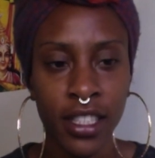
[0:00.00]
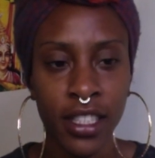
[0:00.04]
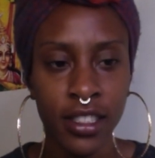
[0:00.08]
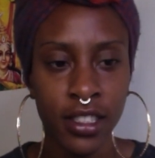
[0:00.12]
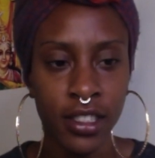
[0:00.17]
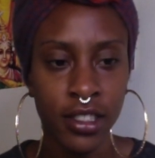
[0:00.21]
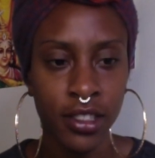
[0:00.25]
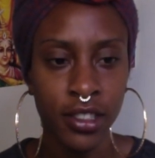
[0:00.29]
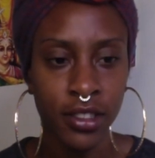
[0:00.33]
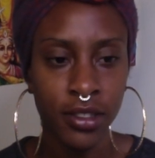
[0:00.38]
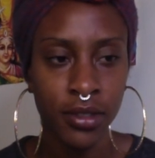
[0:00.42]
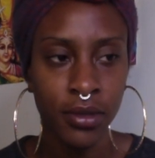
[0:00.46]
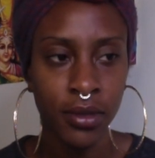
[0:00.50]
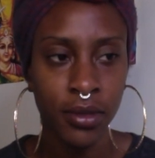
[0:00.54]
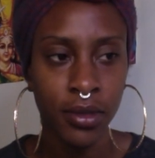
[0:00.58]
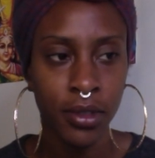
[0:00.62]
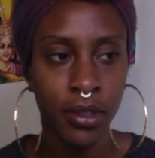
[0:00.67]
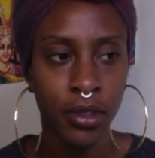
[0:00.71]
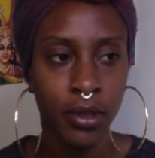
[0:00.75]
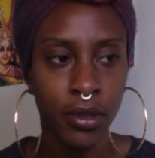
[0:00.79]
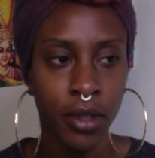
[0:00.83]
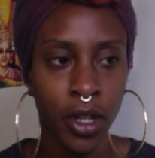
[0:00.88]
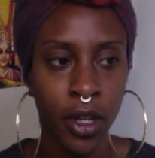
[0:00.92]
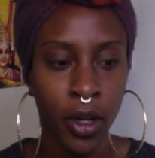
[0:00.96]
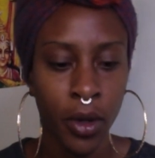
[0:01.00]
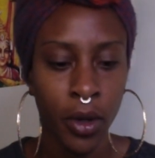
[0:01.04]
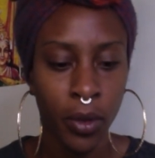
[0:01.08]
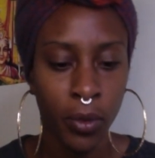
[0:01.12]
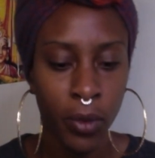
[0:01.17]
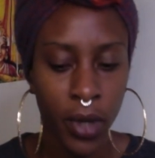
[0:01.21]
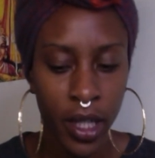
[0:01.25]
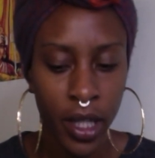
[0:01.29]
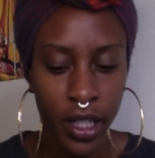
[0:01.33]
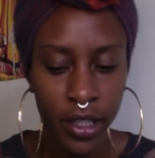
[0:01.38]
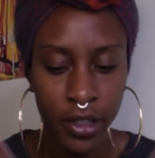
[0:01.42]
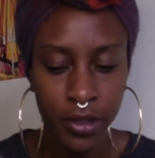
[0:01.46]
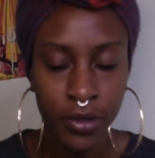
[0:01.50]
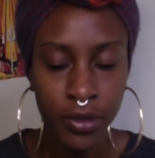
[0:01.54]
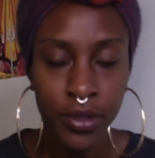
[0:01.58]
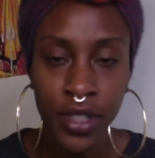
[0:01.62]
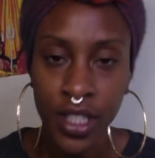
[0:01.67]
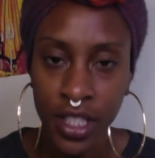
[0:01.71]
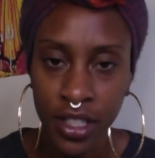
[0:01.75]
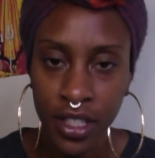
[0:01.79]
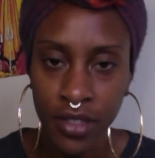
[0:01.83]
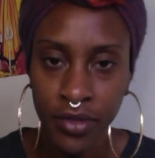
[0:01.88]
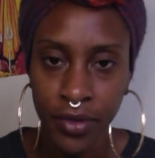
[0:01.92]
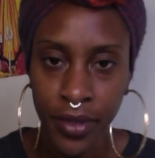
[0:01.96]
to do or what you
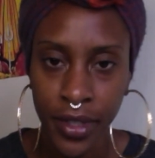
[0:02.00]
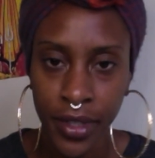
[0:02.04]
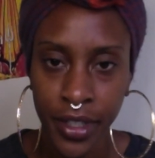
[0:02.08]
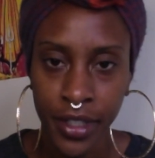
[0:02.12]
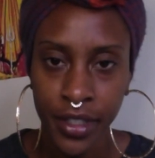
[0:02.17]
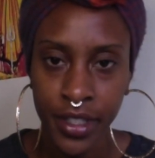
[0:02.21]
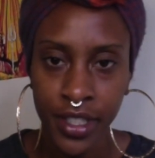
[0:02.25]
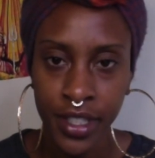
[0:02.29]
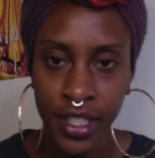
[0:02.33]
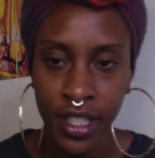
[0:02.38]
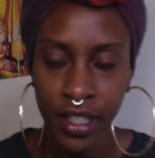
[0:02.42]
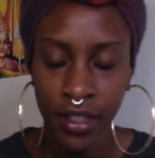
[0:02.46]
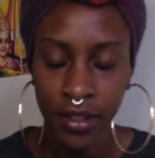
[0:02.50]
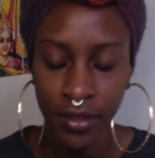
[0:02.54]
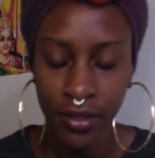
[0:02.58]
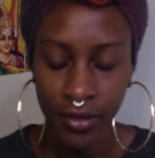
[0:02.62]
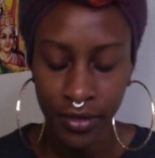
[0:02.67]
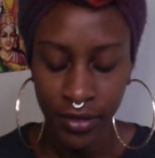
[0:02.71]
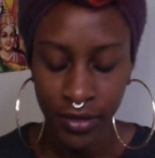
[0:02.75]
see for yourself.